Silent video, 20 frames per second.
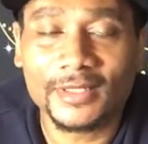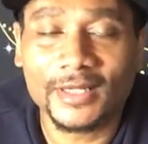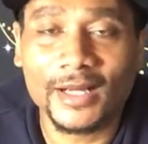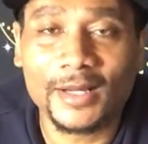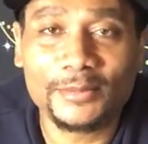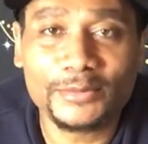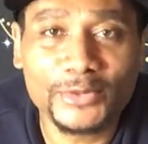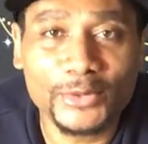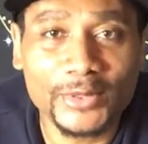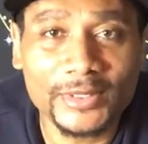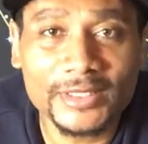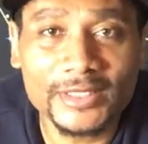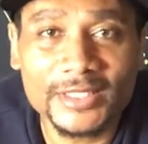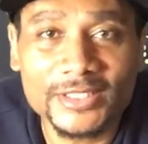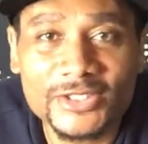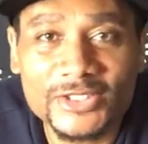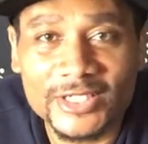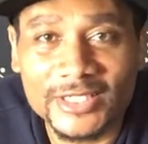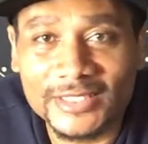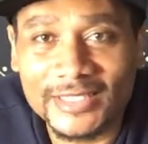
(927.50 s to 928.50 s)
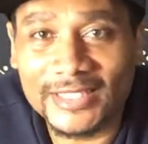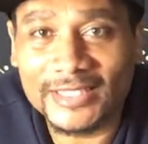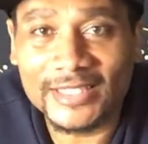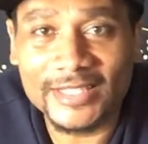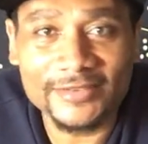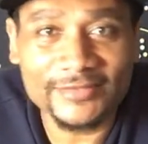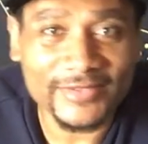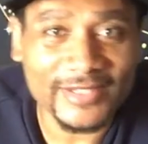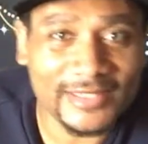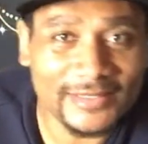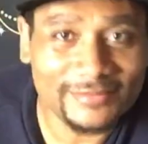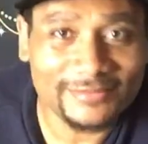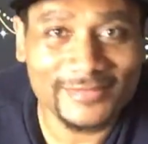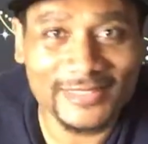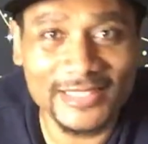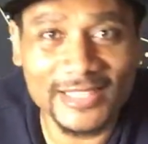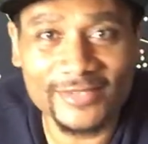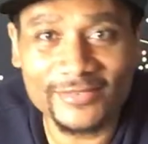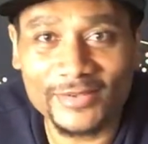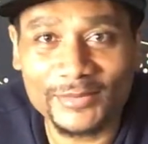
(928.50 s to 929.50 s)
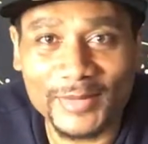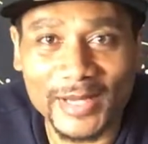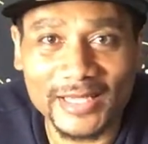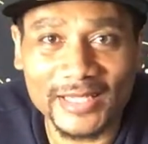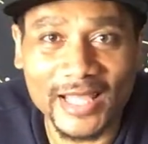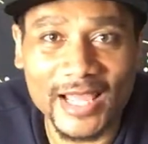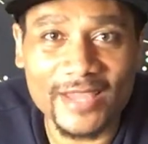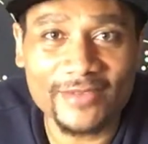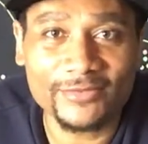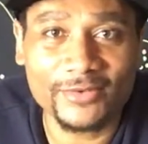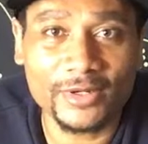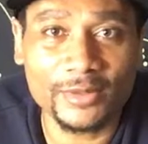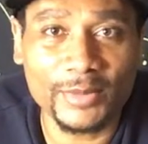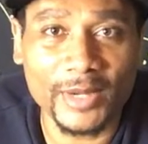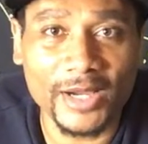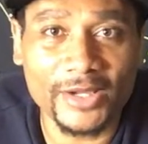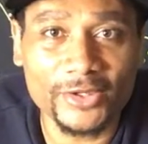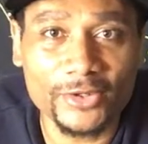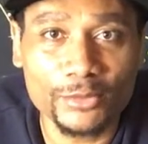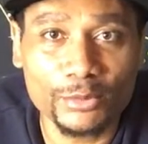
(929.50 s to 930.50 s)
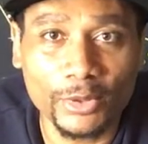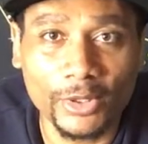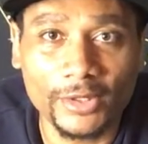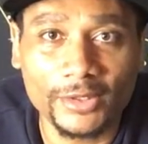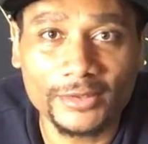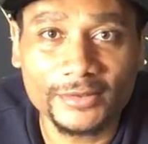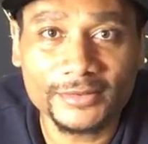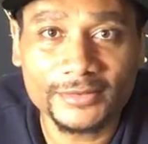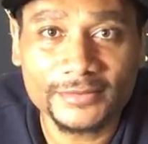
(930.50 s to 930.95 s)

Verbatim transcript: I'm doing good, chilling, living, living my life. What about you, bro?